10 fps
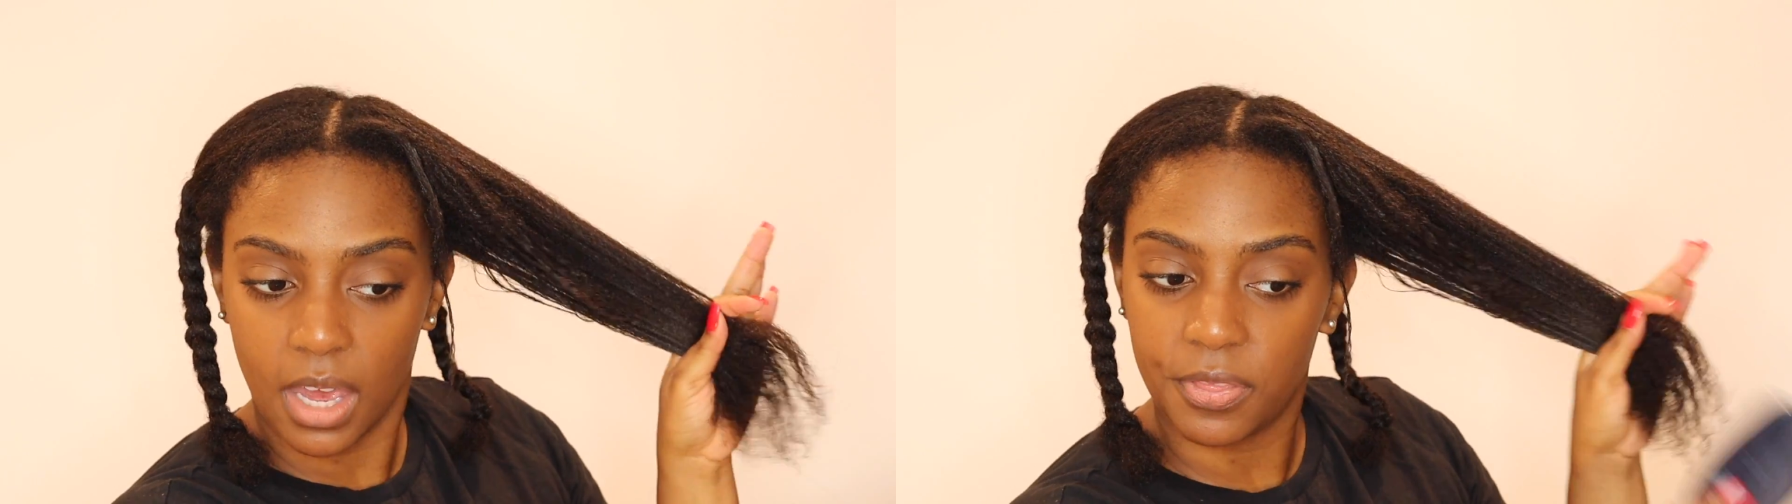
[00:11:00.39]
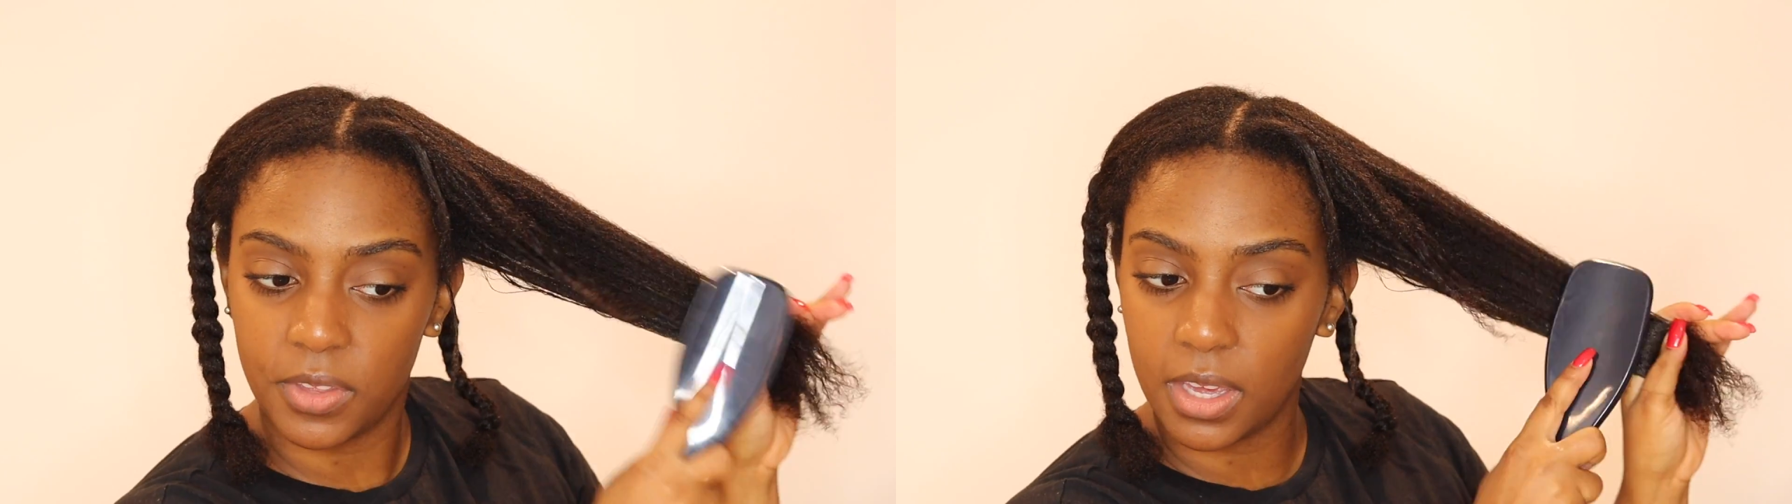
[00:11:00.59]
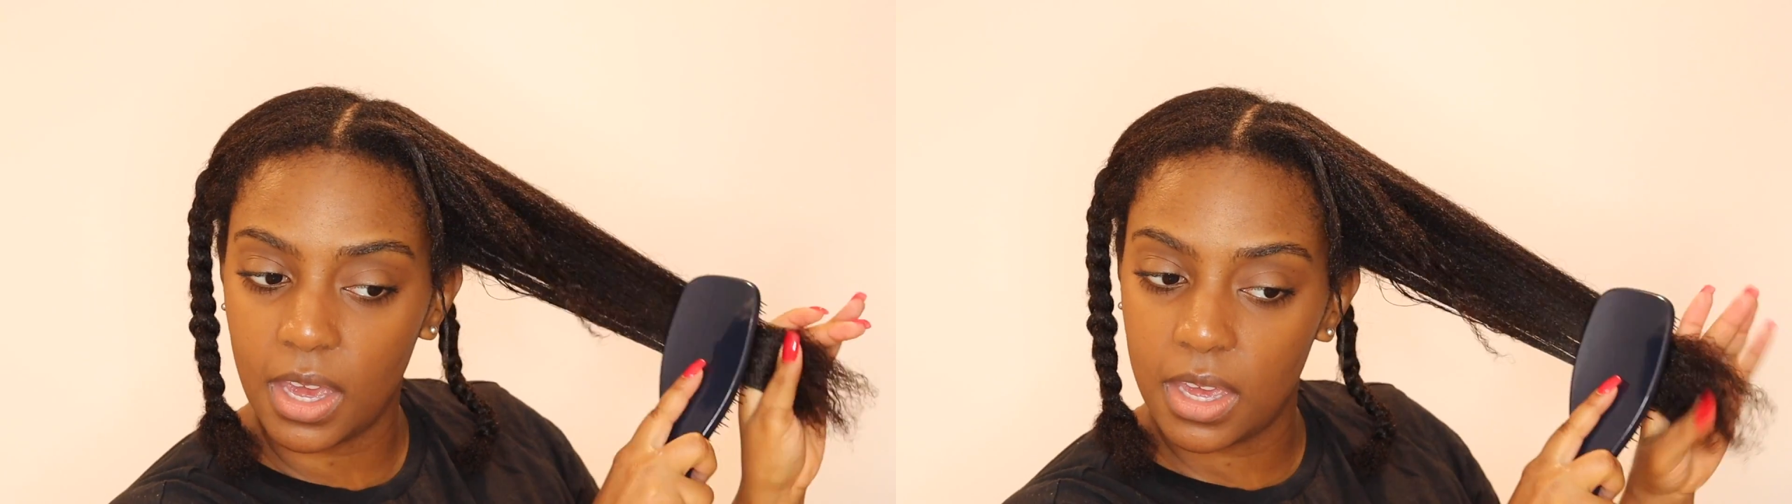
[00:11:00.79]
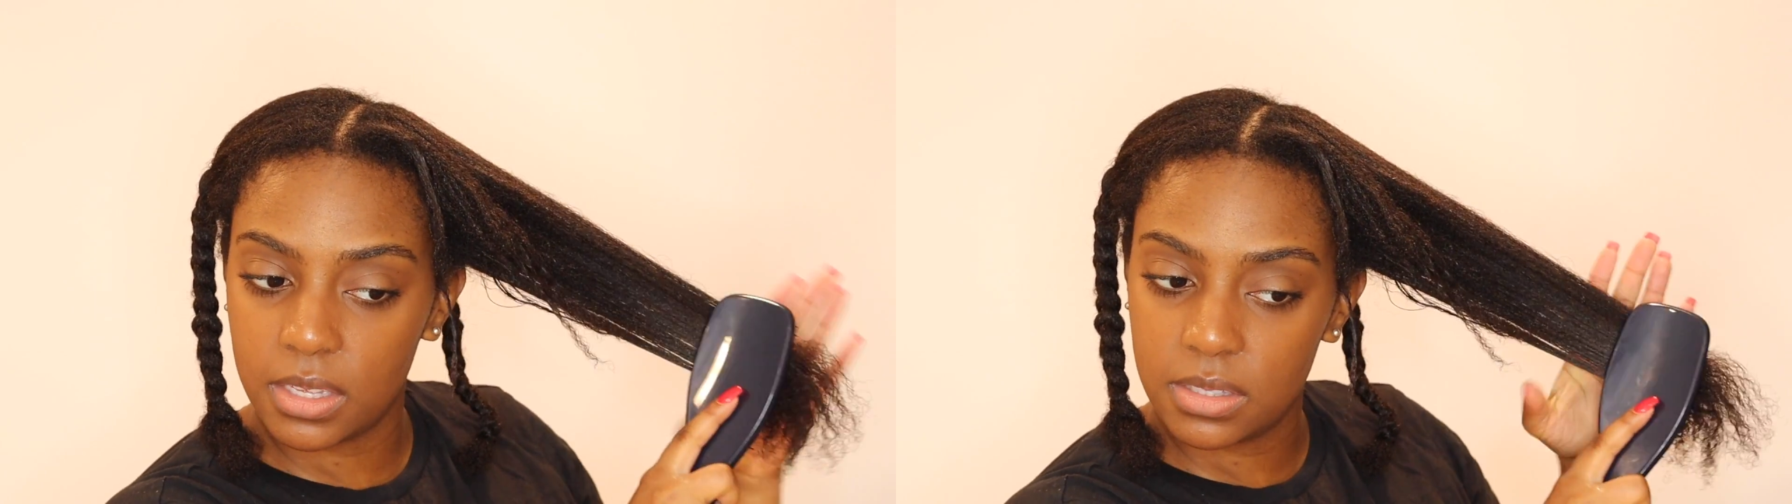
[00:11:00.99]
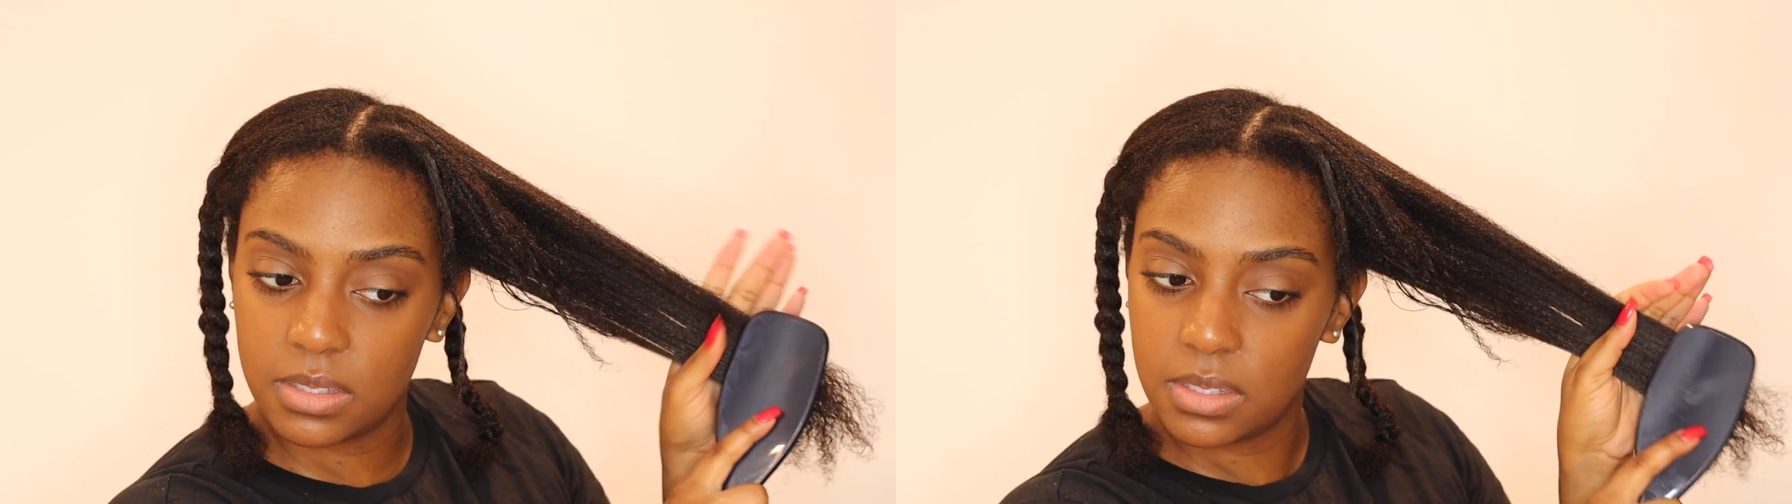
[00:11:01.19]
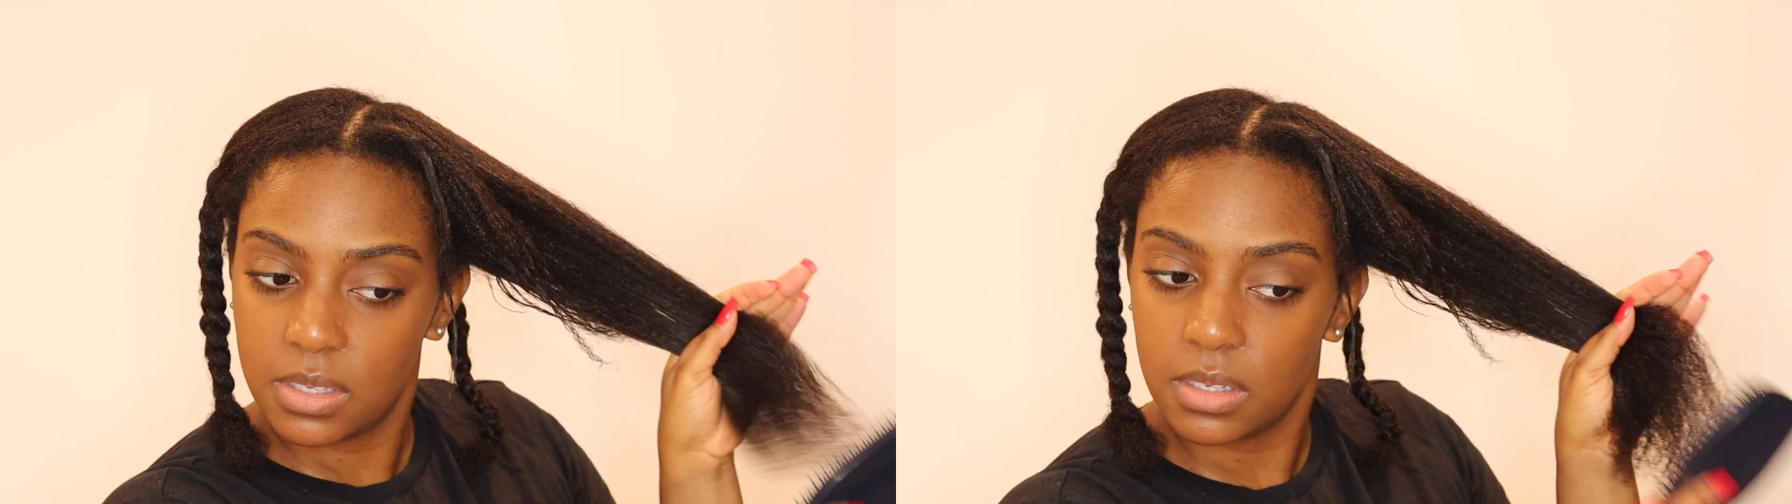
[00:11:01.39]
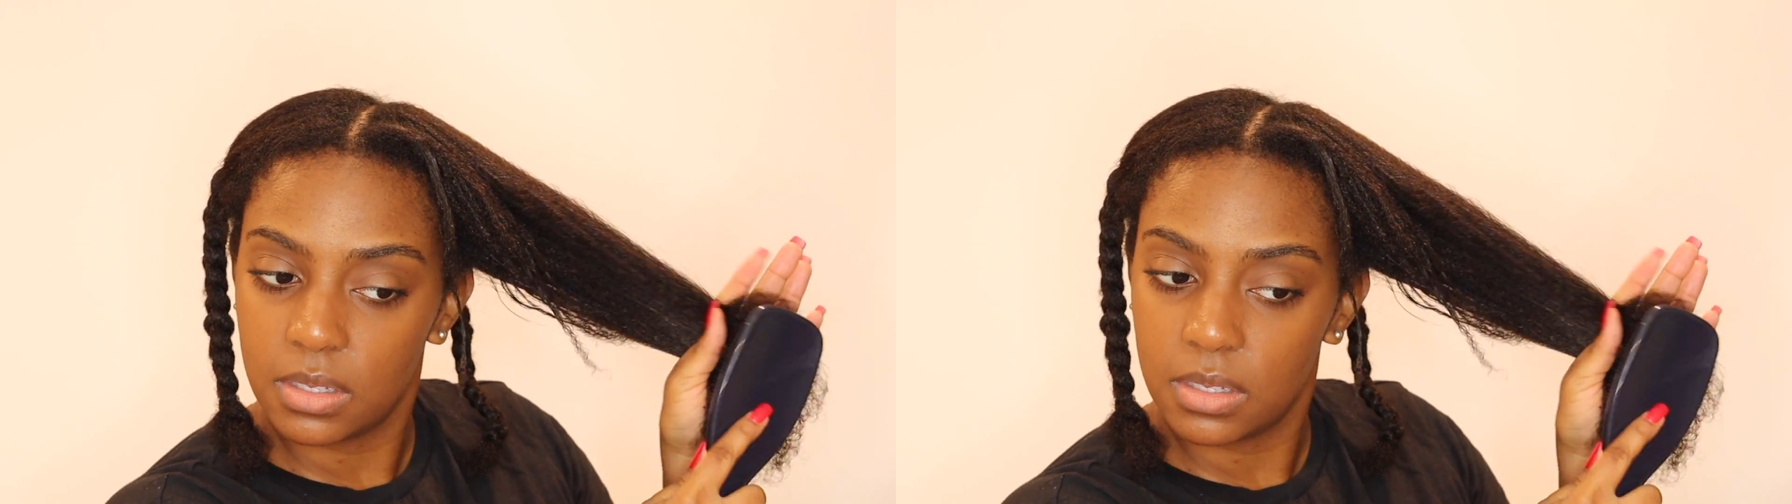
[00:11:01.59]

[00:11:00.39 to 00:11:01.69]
at the ends.